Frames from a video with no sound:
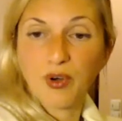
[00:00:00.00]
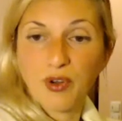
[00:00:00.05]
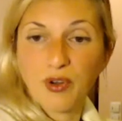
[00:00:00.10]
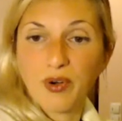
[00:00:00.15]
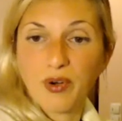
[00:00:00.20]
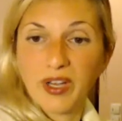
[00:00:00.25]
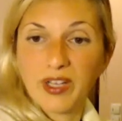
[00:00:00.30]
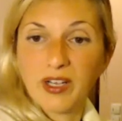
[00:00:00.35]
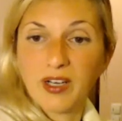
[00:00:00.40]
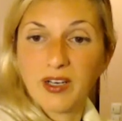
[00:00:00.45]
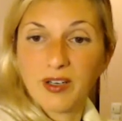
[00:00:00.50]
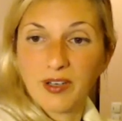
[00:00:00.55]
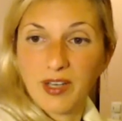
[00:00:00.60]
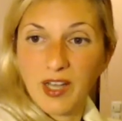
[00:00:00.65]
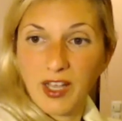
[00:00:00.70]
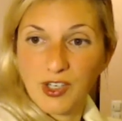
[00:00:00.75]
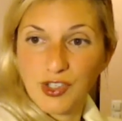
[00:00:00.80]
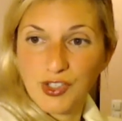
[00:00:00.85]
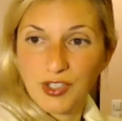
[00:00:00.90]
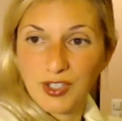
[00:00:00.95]
your
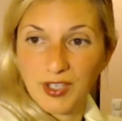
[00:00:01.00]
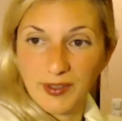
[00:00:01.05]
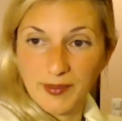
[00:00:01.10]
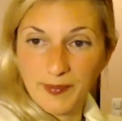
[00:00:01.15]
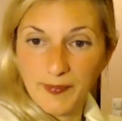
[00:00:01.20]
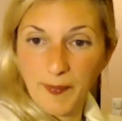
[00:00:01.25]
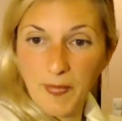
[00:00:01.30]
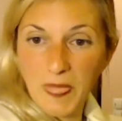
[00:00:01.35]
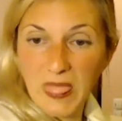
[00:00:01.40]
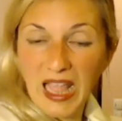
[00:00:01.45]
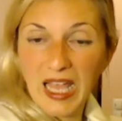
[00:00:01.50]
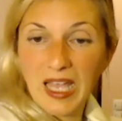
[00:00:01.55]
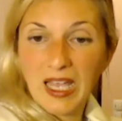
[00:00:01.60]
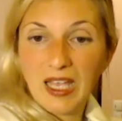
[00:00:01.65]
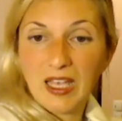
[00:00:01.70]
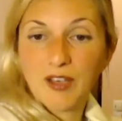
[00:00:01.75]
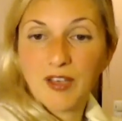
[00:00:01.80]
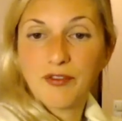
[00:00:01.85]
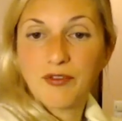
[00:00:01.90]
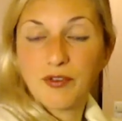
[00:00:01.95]
incarnation.
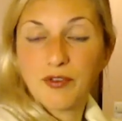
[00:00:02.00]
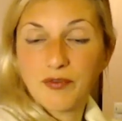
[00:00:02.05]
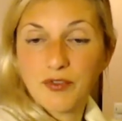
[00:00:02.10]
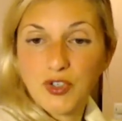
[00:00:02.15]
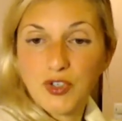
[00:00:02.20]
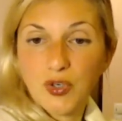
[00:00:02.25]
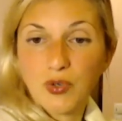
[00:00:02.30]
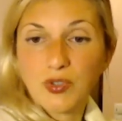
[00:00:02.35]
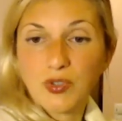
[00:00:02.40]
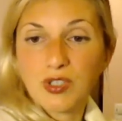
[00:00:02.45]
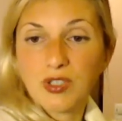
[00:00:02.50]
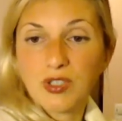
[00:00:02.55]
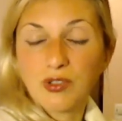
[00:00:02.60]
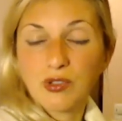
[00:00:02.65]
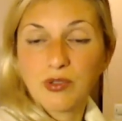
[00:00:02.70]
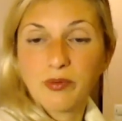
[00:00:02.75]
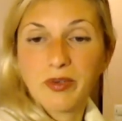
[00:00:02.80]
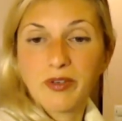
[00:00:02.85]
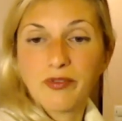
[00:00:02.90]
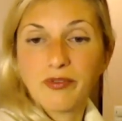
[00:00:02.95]
If you've chosen
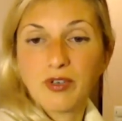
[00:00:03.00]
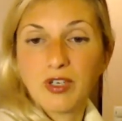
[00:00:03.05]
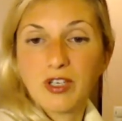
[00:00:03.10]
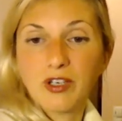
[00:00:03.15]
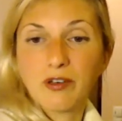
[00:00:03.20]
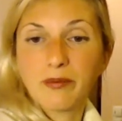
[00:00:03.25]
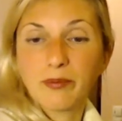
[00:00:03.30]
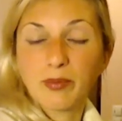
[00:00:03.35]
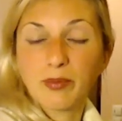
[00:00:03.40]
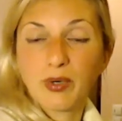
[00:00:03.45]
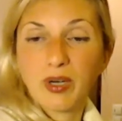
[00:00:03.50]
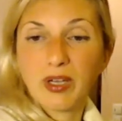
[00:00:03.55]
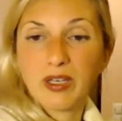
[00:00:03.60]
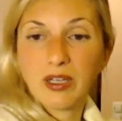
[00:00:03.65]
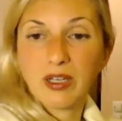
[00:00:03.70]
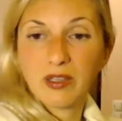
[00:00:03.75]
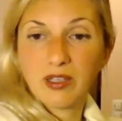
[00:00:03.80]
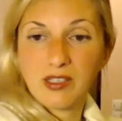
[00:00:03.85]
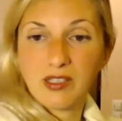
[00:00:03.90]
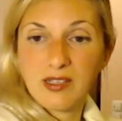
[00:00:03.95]
to be fully on prana
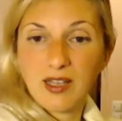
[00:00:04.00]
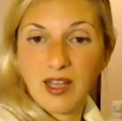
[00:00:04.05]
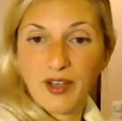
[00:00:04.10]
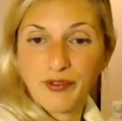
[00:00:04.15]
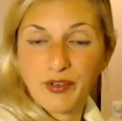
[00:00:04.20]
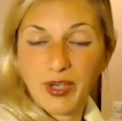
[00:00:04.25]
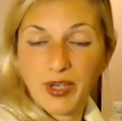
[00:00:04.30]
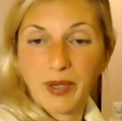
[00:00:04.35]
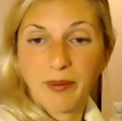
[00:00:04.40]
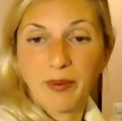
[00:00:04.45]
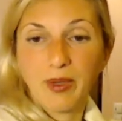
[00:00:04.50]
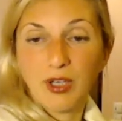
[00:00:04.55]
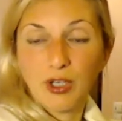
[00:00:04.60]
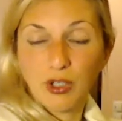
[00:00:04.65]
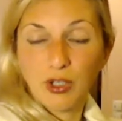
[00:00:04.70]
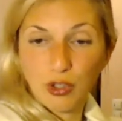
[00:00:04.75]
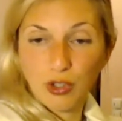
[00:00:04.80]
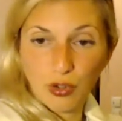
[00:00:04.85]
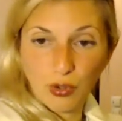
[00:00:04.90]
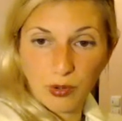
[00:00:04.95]
in this lifetime,
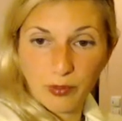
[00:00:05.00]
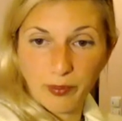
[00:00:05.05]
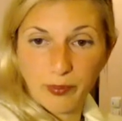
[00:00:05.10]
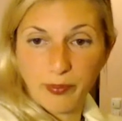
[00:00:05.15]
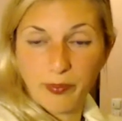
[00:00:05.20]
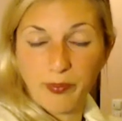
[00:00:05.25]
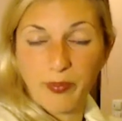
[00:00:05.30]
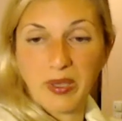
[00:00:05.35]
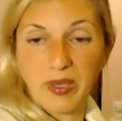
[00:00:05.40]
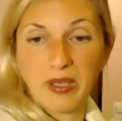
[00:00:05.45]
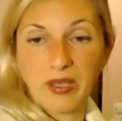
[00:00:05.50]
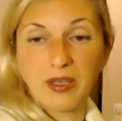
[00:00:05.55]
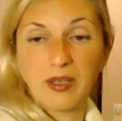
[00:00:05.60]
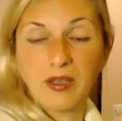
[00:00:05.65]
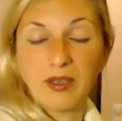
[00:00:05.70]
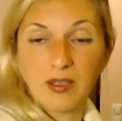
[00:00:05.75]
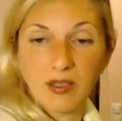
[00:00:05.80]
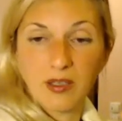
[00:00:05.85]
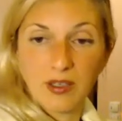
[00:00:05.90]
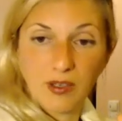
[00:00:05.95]
you'll be
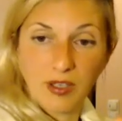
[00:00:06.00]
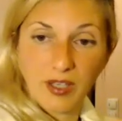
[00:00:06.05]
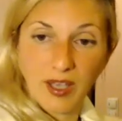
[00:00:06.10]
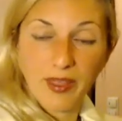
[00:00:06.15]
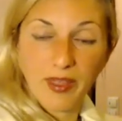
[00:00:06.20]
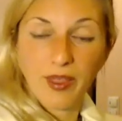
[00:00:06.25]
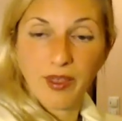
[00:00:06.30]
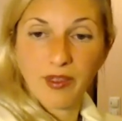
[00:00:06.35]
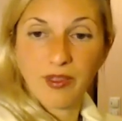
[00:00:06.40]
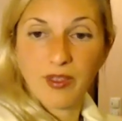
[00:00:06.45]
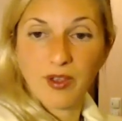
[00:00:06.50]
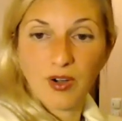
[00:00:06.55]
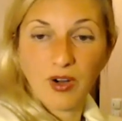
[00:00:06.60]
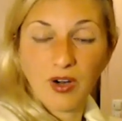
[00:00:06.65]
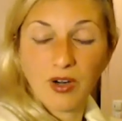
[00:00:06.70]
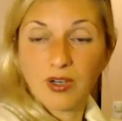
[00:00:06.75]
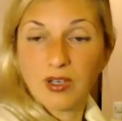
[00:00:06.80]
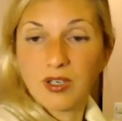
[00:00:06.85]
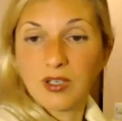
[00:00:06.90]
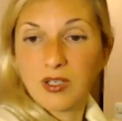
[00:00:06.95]
getting
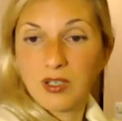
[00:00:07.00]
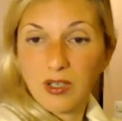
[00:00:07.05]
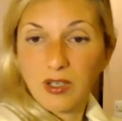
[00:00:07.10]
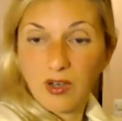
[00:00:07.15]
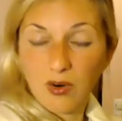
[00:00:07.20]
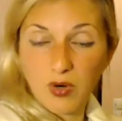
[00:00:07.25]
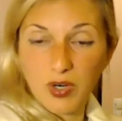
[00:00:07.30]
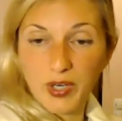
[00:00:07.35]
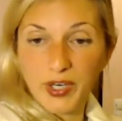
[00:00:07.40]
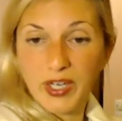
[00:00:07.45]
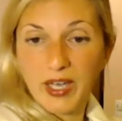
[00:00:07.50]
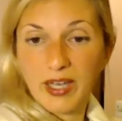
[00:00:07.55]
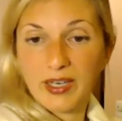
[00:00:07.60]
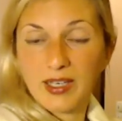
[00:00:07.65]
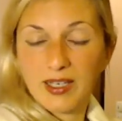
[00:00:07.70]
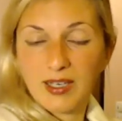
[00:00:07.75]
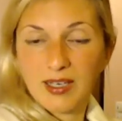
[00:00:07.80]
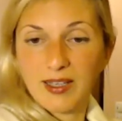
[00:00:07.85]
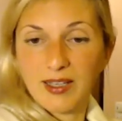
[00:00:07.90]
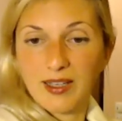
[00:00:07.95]
there
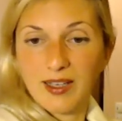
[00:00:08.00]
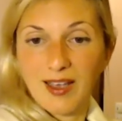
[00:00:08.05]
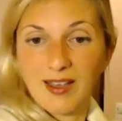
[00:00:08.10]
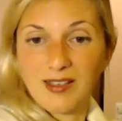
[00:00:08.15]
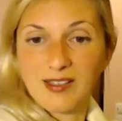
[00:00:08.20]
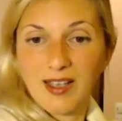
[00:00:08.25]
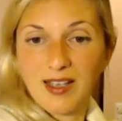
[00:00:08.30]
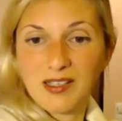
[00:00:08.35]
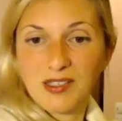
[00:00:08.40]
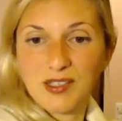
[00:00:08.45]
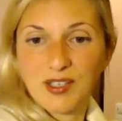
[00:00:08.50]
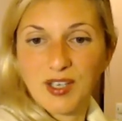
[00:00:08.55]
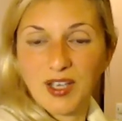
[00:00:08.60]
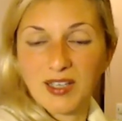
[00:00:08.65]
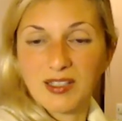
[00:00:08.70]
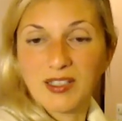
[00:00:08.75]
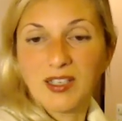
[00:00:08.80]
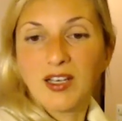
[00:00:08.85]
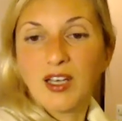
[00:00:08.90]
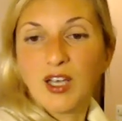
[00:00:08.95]
organically, as I
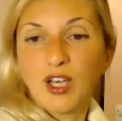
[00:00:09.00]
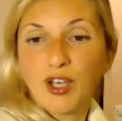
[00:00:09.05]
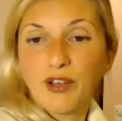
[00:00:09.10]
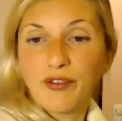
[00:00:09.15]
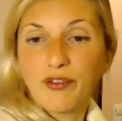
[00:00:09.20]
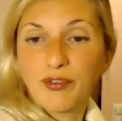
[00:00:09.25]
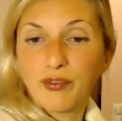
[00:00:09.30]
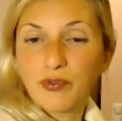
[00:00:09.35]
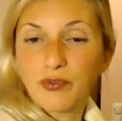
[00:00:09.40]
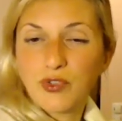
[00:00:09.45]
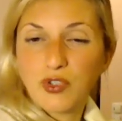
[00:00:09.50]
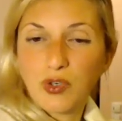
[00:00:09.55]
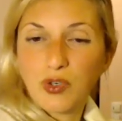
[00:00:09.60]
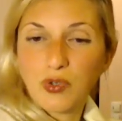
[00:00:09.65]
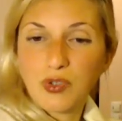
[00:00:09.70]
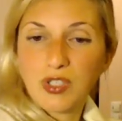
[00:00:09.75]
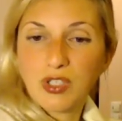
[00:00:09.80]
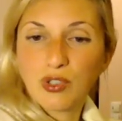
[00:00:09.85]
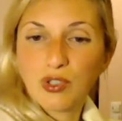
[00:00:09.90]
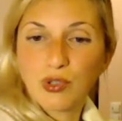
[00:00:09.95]
said. If you've
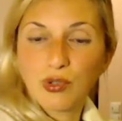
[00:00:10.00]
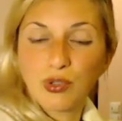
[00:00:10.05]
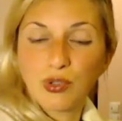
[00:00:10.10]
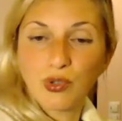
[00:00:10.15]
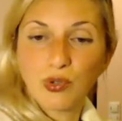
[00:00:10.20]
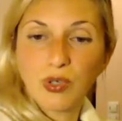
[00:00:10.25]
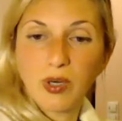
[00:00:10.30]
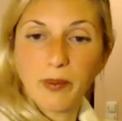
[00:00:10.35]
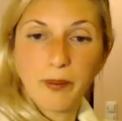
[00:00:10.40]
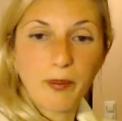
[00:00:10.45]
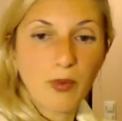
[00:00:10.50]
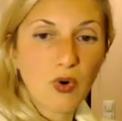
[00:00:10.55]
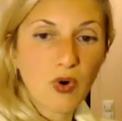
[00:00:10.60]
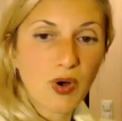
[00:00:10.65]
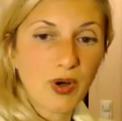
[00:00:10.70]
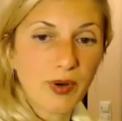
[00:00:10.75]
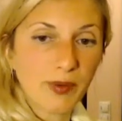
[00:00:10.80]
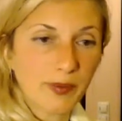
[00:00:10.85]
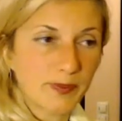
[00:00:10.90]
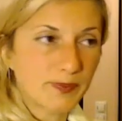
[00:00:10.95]
chosen to do a
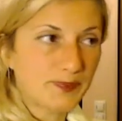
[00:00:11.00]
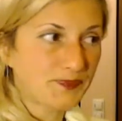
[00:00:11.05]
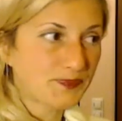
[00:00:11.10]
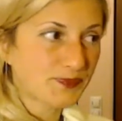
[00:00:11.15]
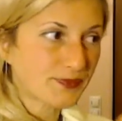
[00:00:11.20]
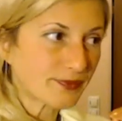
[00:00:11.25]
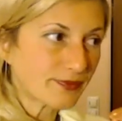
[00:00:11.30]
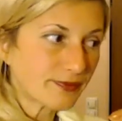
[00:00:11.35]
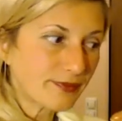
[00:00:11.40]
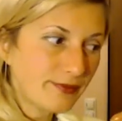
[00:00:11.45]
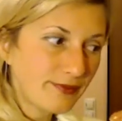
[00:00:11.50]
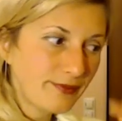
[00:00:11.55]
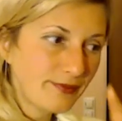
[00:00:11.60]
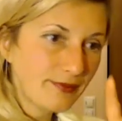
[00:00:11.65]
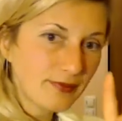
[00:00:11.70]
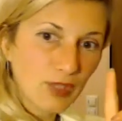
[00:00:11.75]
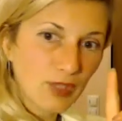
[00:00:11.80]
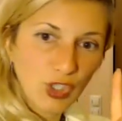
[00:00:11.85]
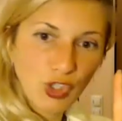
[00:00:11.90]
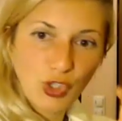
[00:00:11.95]
more
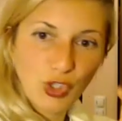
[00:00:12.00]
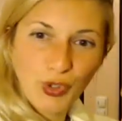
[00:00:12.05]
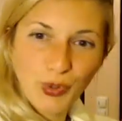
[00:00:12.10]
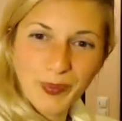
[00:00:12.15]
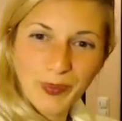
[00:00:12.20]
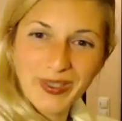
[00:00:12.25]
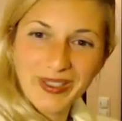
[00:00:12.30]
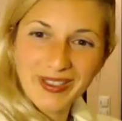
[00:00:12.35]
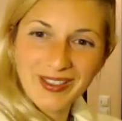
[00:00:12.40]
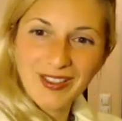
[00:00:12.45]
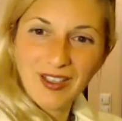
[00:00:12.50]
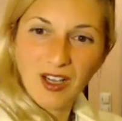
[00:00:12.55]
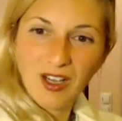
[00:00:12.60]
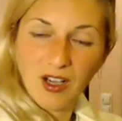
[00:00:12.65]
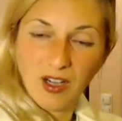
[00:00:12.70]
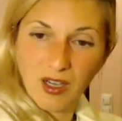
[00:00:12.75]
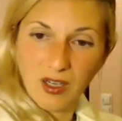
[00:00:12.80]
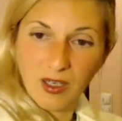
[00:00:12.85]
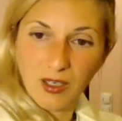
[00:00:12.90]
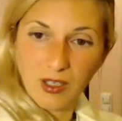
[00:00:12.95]
human
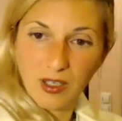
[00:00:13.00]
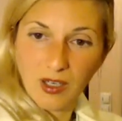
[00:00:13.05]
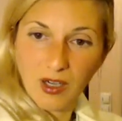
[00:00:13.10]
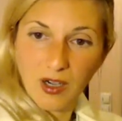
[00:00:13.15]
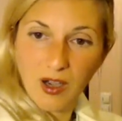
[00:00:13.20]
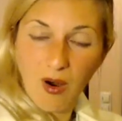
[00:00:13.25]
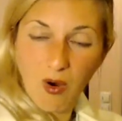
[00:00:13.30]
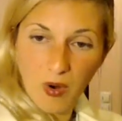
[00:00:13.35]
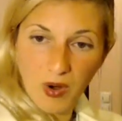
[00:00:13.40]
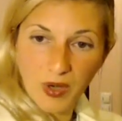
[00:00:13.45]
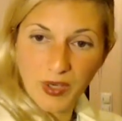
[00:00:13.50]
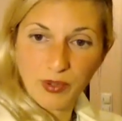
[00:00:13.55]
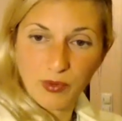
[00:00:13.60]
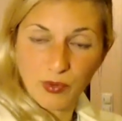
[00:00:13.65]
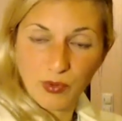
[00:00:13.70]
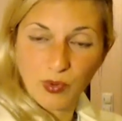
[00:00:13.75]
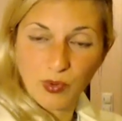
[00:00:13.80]
or